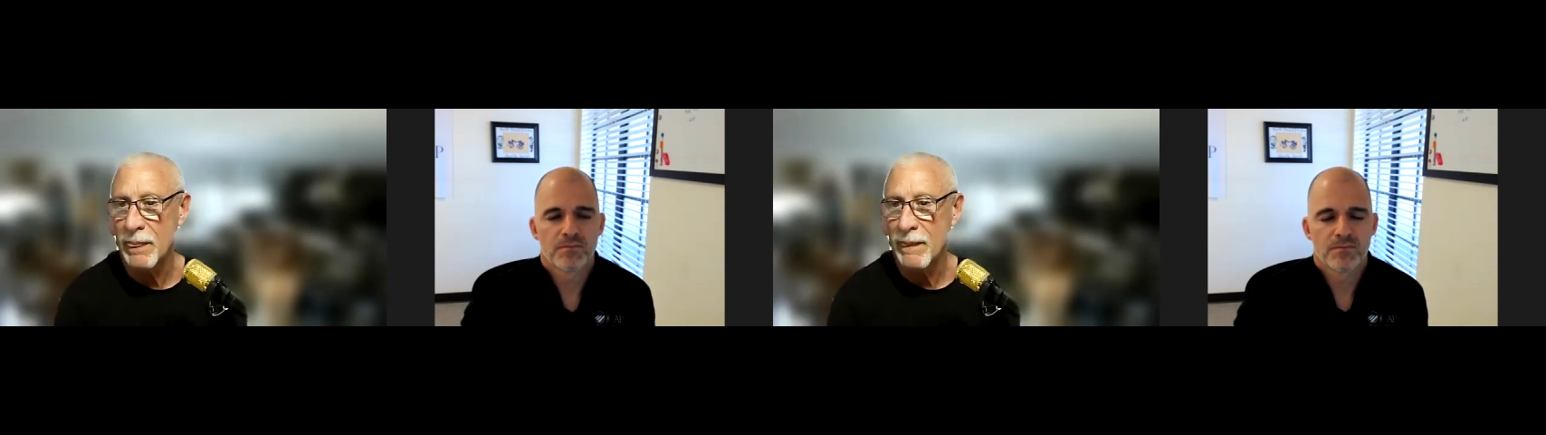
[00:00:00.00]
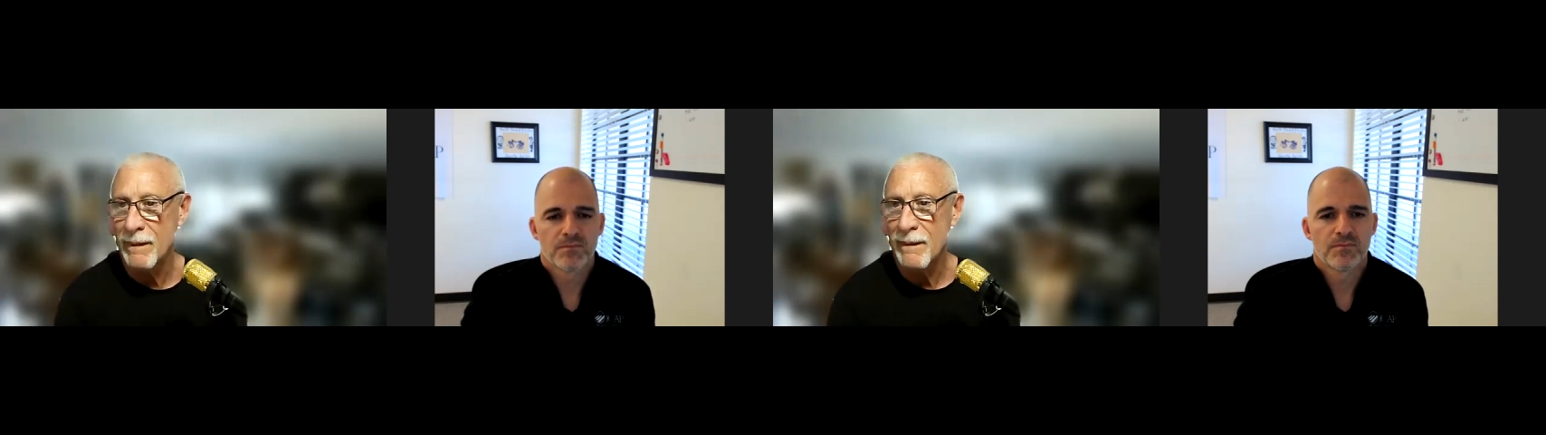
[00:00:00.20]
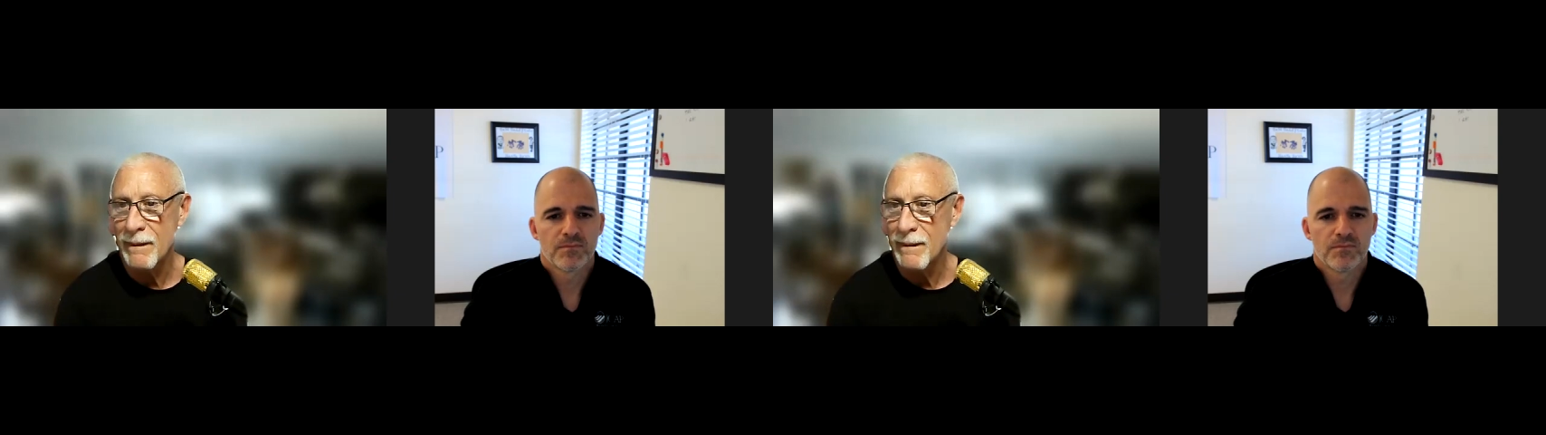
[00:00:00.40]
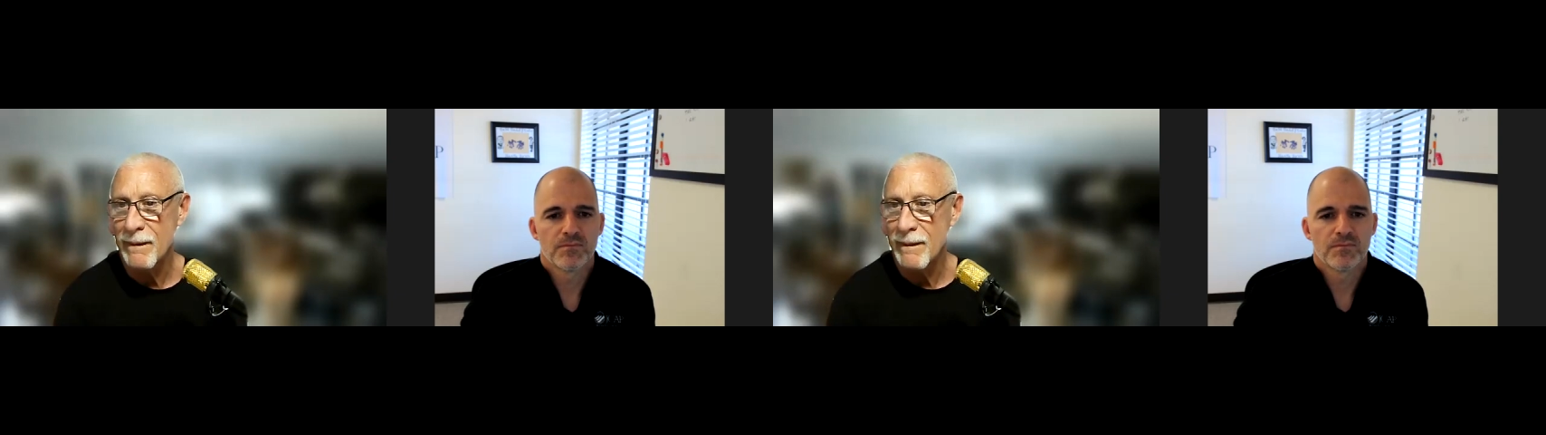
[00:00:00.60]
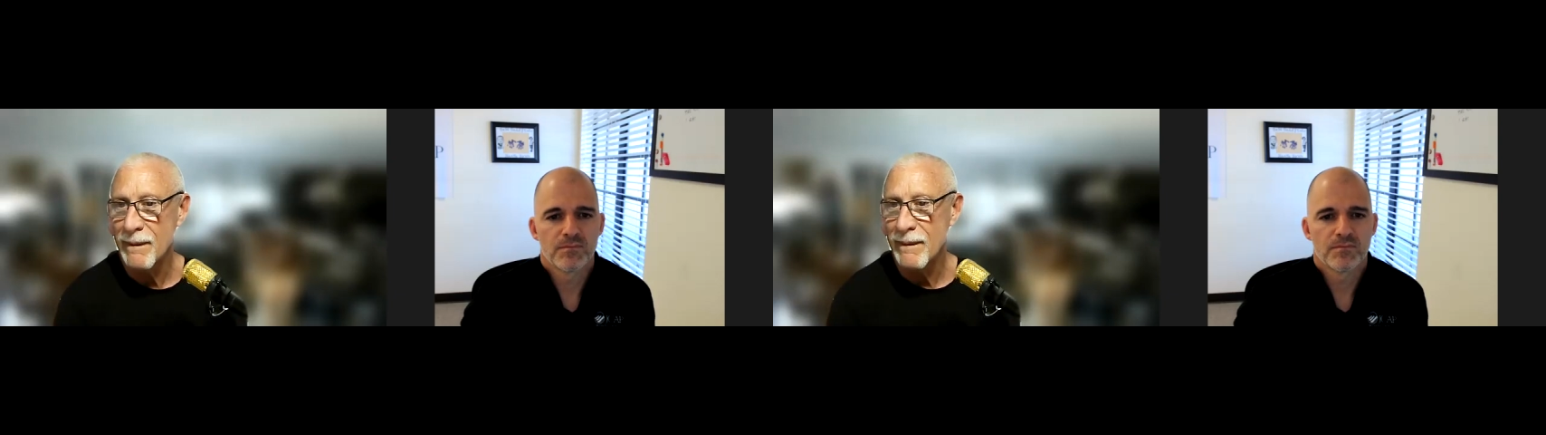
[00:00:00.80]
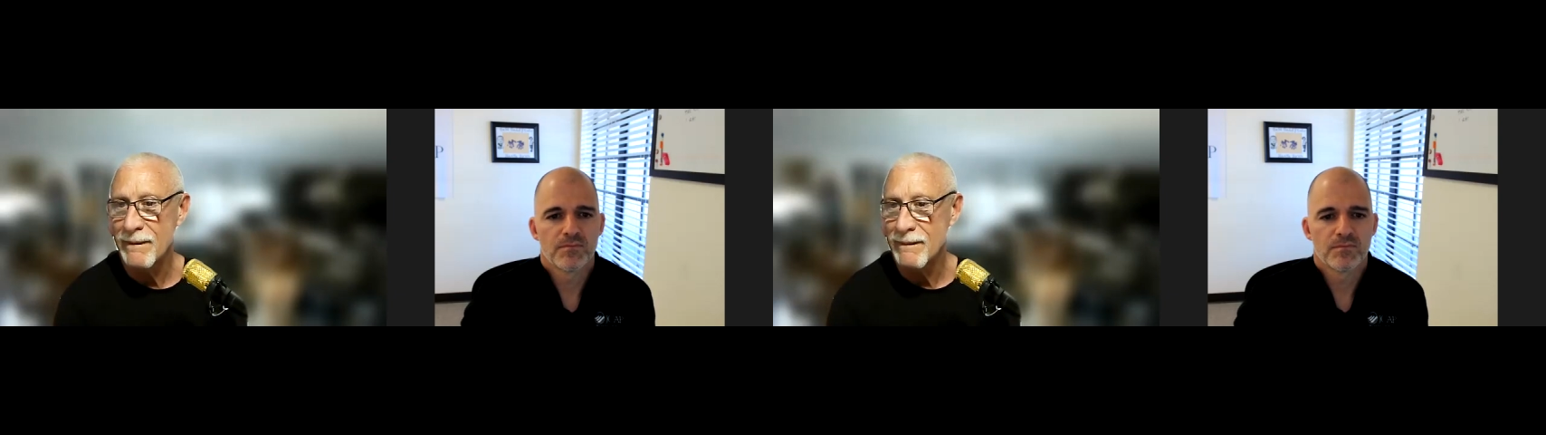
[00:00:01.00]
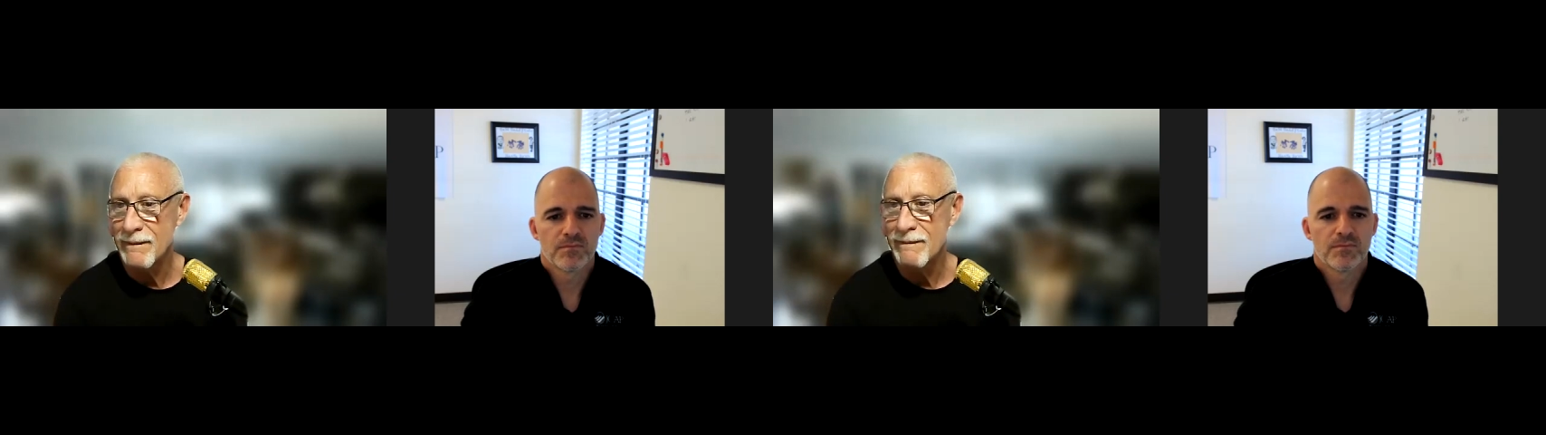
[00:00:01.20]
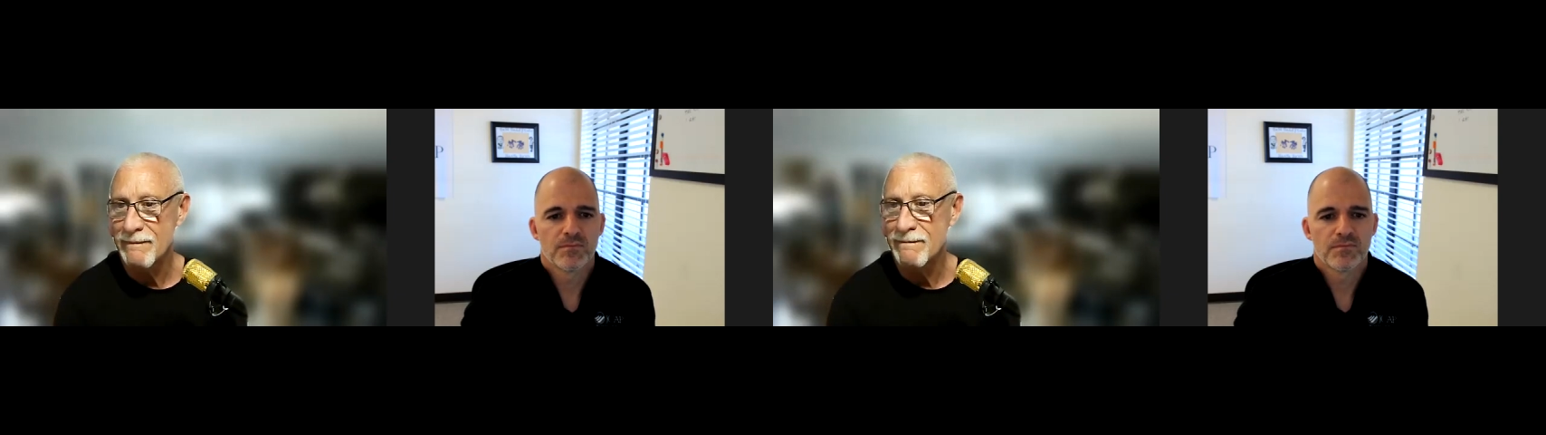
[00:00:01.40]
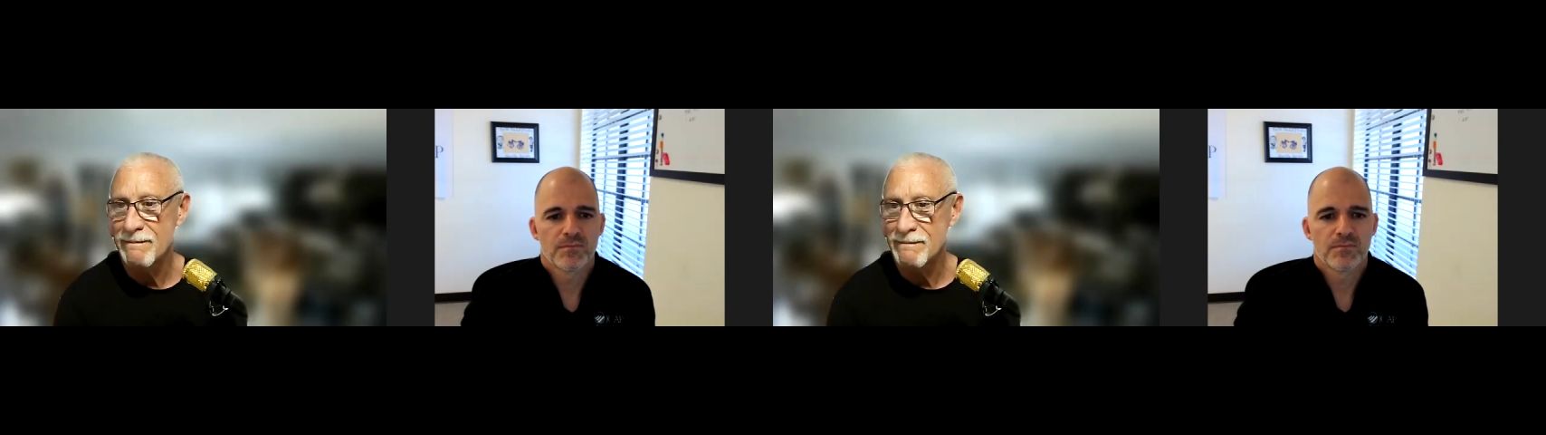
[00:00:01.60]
[no speech]